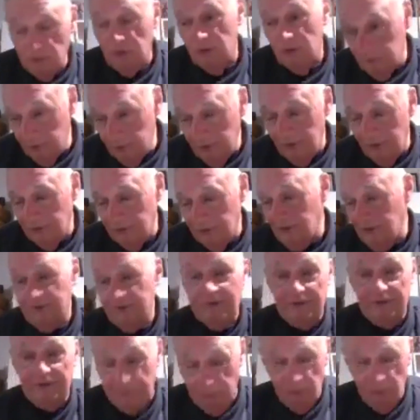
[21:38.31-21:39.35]
So, it's not
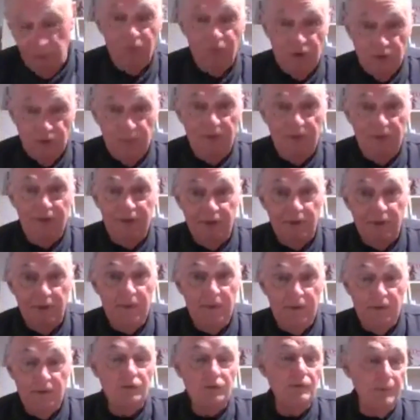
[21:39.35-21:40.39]
that they were rich by any
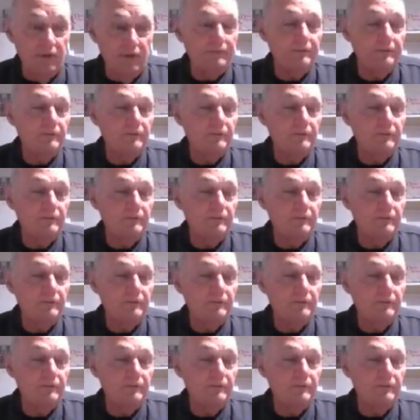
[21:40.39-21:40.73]
means, but